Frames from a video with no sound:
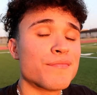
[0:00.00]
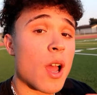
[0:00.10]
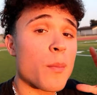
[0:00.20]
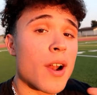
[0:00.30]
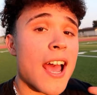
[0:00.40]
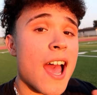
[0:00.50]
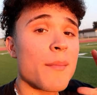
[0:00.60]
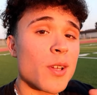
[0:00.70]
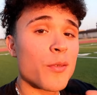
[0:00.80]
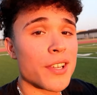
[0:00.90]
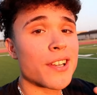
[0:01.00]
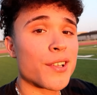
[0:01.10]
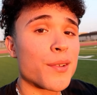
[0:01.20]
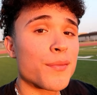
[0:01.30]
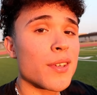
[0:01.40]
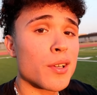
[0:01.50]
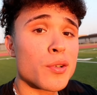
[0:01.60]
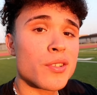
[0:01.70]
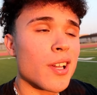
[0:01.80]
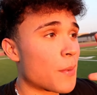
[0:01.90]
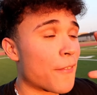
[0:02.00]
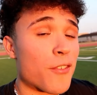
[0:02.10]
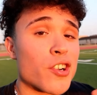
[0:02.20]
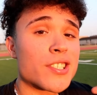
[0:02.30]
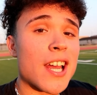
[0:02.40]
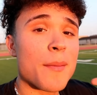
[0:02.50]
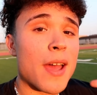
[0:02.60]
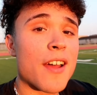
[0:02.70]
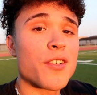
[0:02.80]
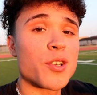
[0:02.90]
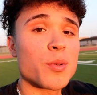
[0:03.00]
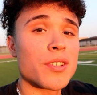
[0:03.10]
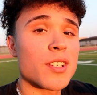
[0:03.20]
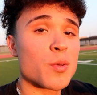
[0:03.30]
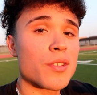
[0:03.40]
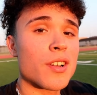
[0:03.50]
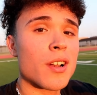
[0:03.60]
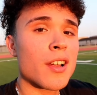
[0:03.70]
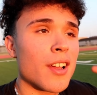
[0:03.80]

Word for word: Now, I brought Hammy over here on the field. It's my first time ever doing this with her.